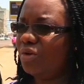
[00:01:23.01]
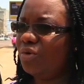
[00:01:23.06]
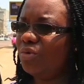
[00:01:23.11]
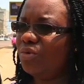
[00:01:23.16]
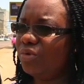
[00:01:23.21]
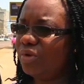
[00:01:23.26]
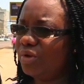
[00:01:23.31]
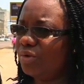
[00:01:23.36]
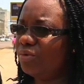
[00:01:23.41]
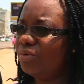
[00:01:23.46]

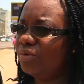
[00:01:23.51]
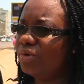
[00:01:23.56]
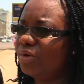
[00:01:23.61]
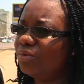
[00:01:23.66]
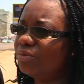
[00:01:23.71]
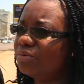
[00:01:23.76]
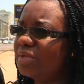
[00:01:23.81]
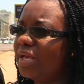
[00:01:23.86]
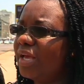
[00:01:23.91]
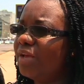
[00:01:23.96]
We do not
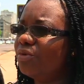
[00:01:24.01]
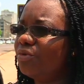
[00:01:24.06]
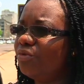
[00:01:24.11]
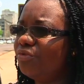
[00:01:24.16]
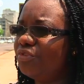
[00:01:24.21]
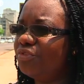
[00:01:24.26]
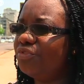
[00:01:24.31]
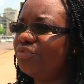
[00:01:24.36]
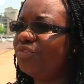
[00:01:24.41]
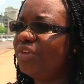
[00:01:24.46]
want war
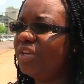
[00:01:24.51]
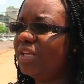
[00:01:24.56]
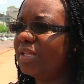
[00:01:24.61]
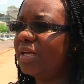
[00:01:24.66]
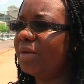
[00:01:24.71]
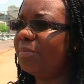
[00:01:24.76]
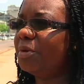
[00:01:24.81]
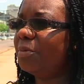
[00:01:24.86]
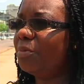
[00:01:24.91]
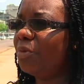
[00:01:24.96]

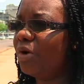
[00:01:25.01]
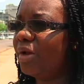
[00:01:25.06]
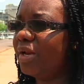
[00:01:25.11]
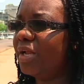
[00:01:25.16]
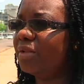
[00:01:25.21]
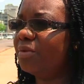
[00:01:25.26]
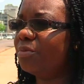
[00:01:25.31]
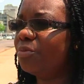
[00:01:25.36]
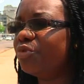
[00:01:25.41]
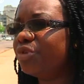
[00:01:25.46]
anymore.
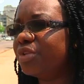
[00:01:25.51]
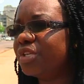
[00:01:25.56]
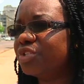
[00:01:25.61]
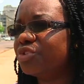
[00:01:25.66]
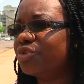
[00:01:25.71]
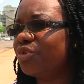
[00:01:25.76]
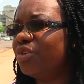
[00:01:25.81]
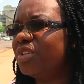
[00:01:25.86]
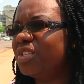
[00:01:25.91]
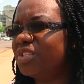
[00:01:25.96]
We want to
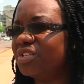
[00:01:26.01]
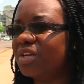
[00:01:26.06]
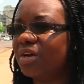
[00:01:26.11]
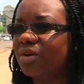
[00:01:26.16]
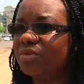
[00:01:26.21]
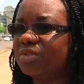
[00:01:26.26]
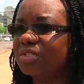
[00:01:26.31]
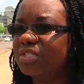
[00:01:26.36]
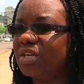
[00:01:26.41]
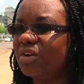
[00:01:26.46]
see the
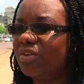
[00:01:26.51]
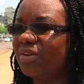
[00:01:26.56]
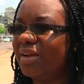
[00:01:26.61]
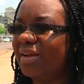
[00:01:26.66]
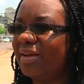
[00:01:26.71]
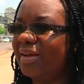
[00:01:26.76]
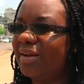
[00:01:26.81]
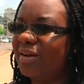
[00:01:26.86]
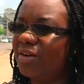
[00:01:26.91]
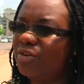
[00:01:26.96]
country
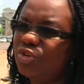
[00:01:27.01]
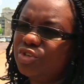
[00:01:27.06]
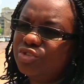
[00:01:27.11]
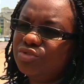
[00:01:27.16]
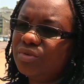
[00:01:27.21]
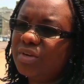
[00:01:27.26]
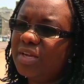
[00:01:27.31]
developing.